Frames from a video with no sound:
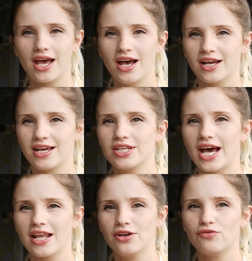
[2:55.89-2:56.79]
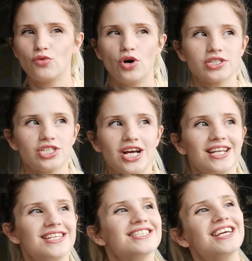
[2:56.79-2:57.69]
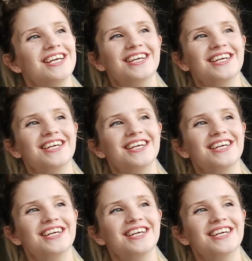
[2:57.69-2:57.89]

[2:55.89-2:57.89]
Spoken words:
a gallon of water challenge.